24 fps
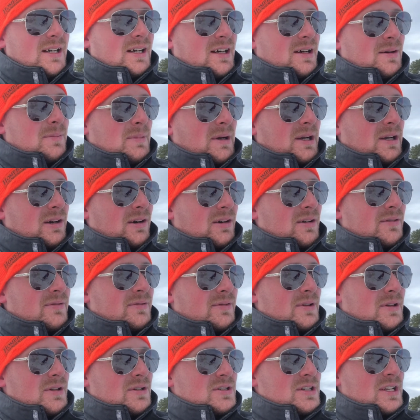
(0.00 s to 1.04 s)
my heart
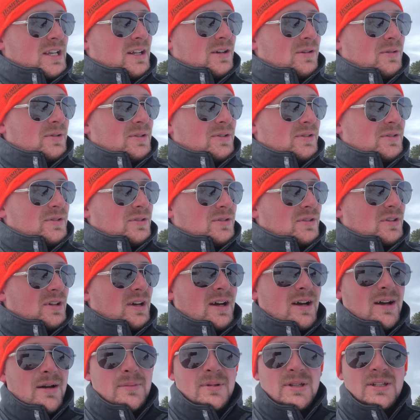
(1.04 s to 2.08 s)
for the channel is just a
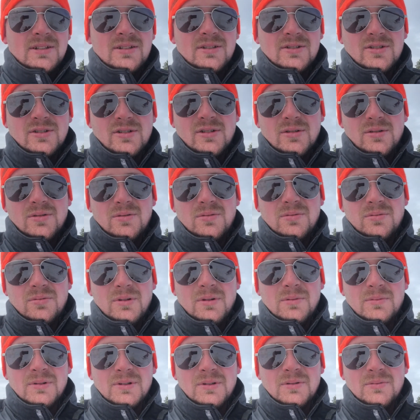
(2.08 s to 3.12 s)
hobby to show
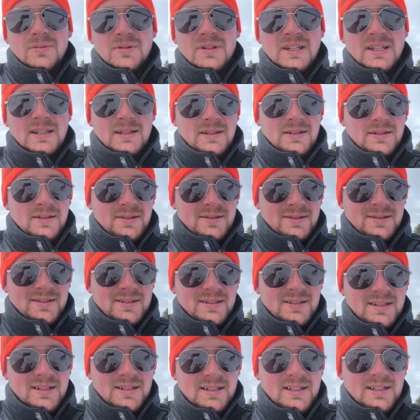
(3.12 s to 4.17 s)
what we're doing with the kids, and
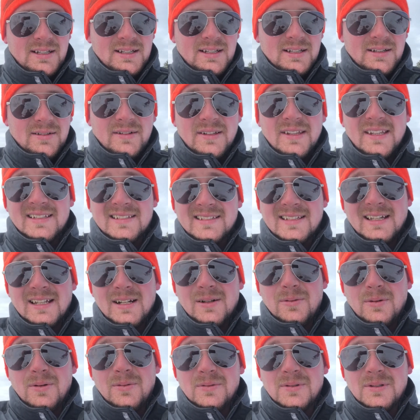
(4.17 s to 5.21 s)
well, that's kind
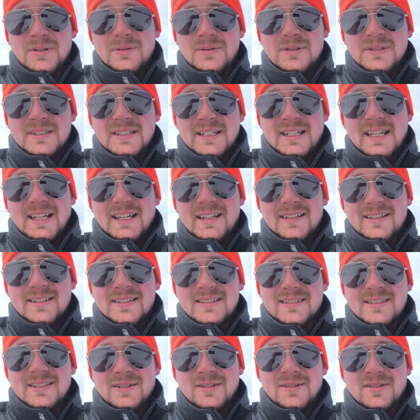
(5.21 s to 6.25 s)
of what we're doing today.
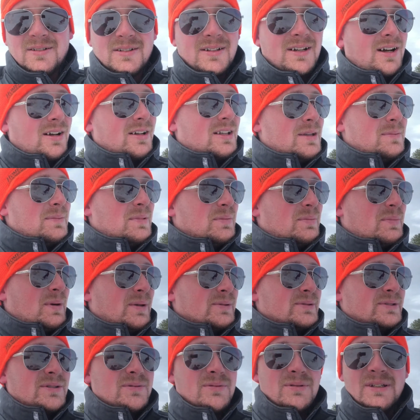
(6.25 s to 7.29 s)
So I'll keep you
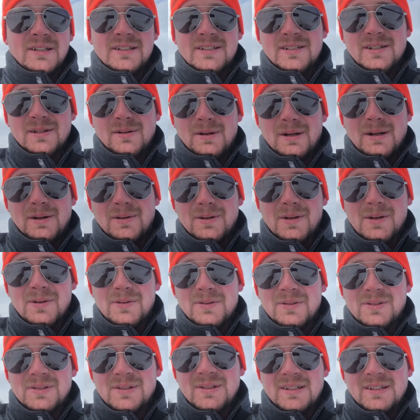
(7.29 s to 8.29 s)
posted, we'll let you know how it goes.